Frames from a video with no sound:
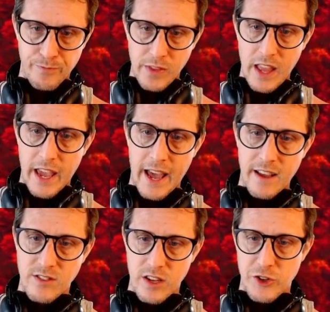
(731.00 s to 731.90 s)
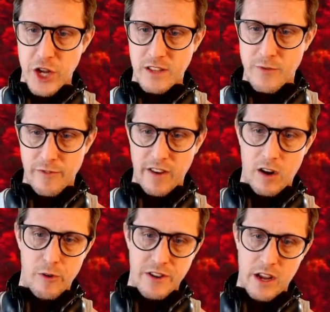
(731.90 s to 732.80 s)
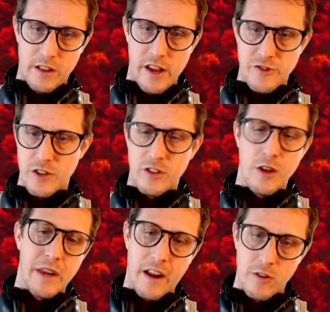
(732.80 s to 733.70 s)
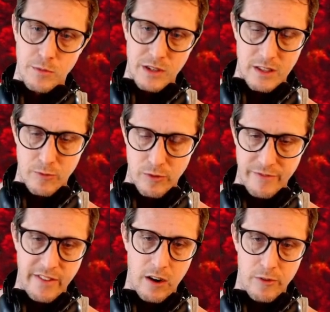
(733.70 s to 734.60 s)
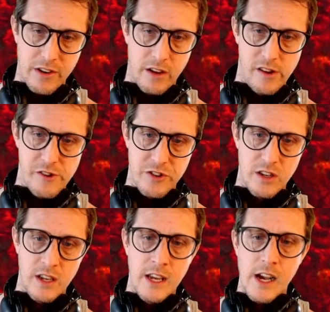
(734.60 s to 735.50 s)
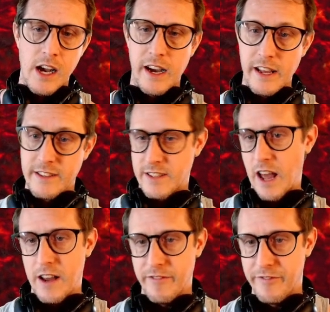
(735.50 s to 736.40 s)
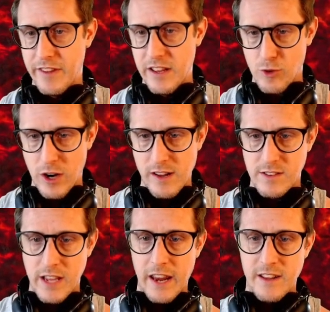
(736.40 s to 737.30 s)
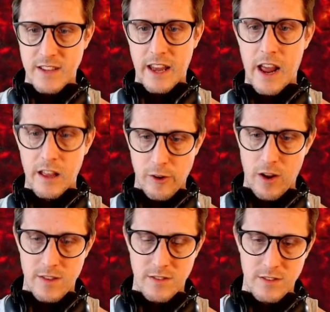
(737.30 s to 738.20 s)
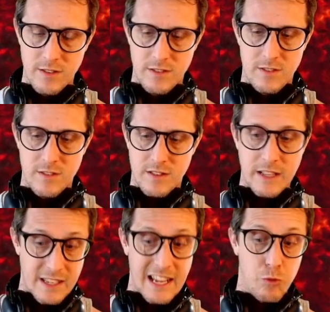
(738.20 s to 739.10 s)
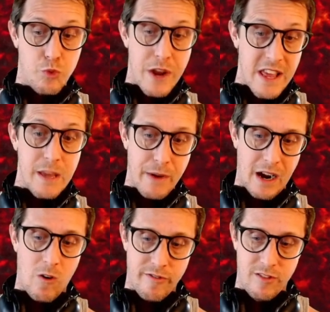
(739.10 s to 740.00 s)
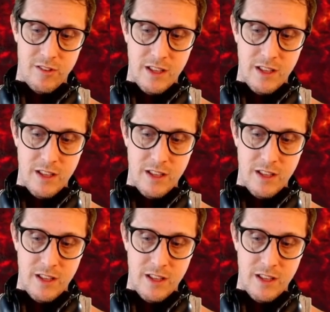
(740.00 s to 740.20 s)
It has a chance for fire retaliation. Nobody cares about that fire retaliation. It's got Fizz Res and it's got Ellie Res. That's like really powerful.